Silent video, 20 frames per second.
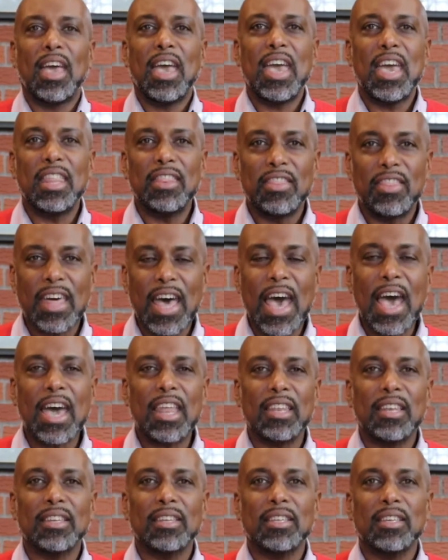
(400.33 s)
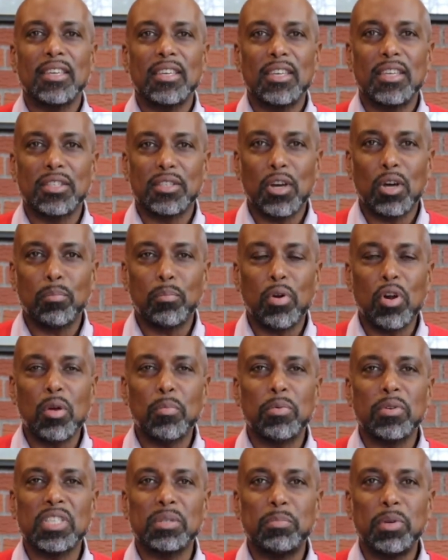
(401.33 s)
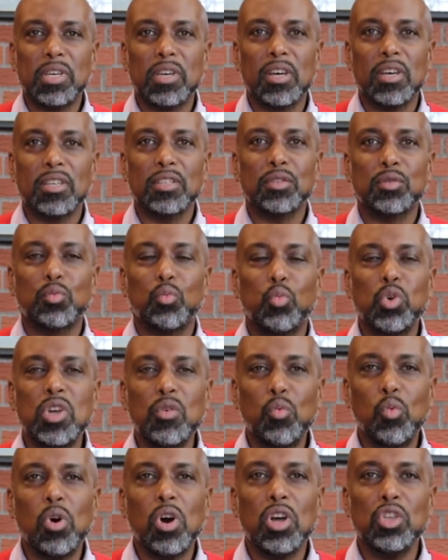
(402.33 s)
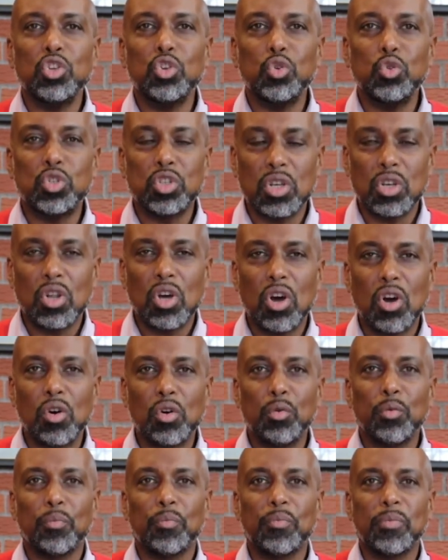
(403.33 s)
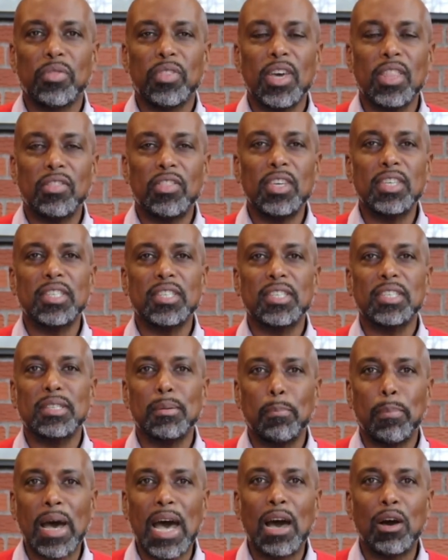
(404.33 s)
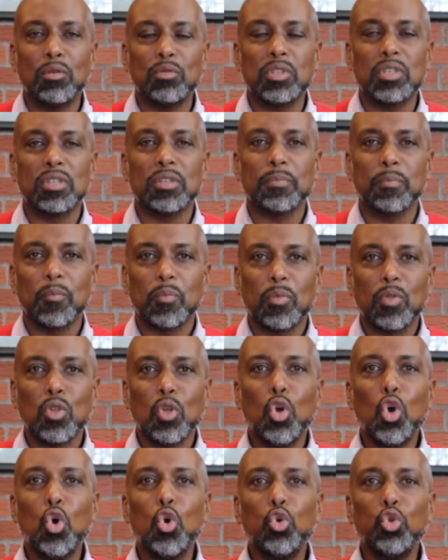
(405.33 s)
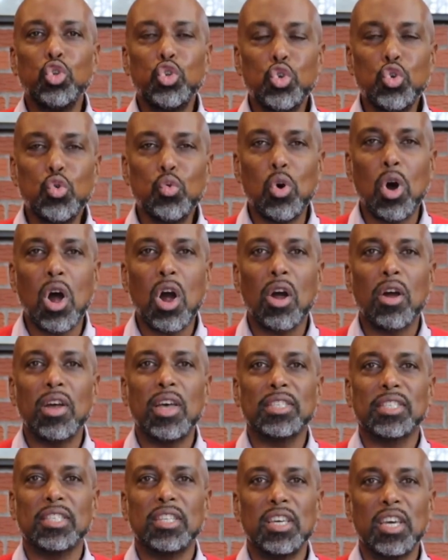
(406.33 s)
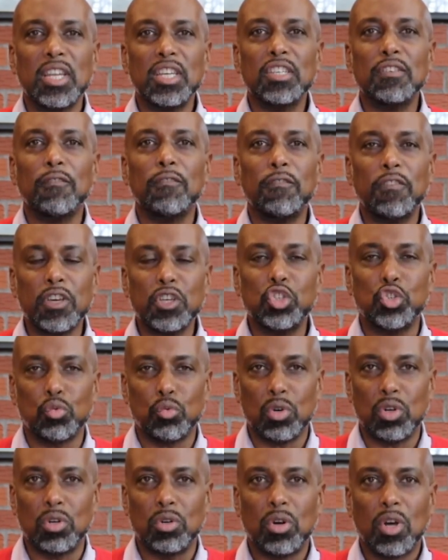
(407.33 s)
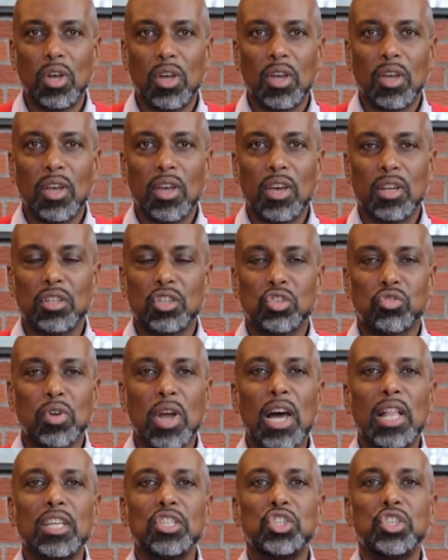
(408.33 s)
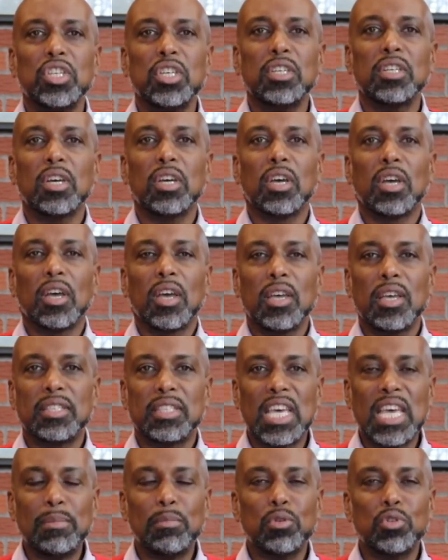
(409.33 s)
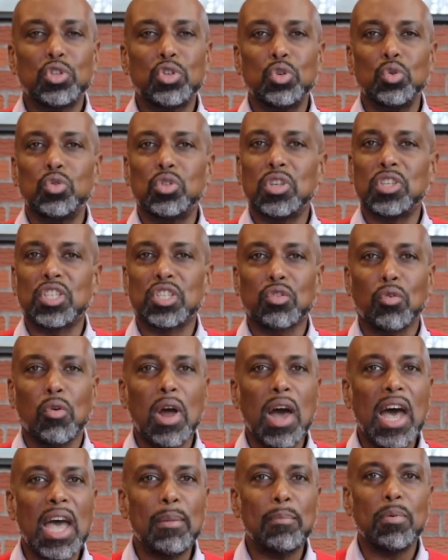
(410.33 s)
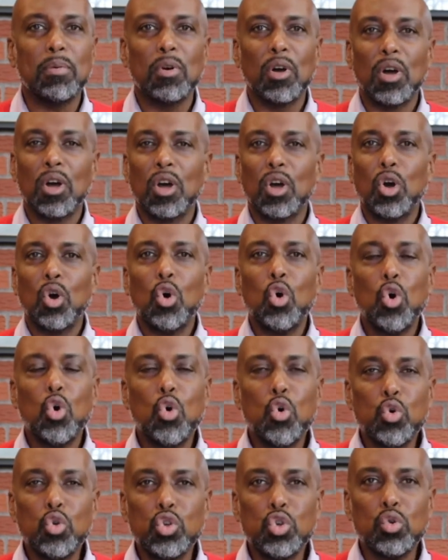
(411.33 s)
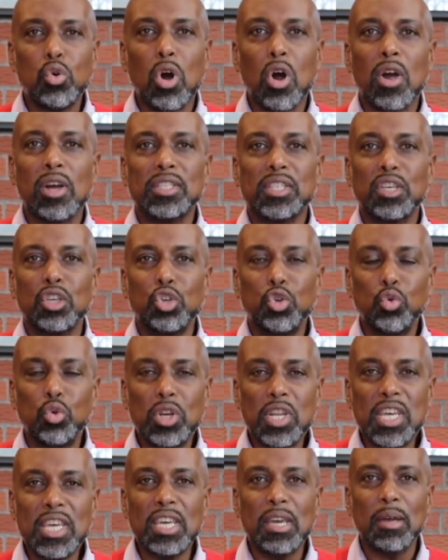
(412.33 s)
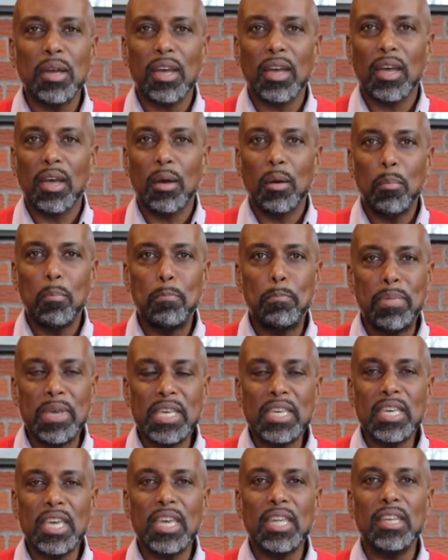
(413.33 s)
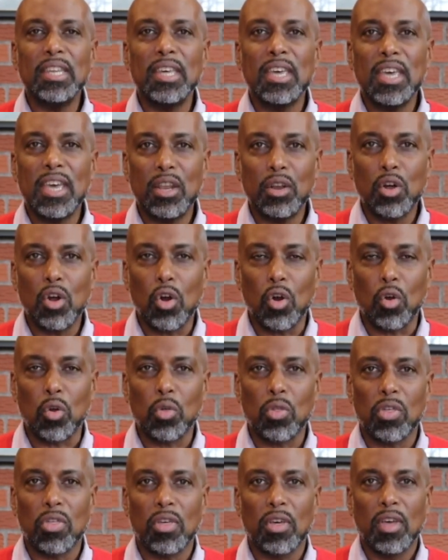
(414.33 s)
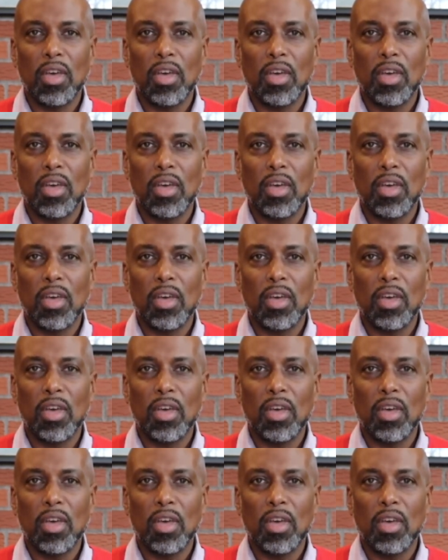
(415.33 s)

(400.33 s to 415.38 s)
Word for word: And that is on purpose because we want you to know that this is about who you are as an individual. And astrology is able to describe who you are as a unique being in earth.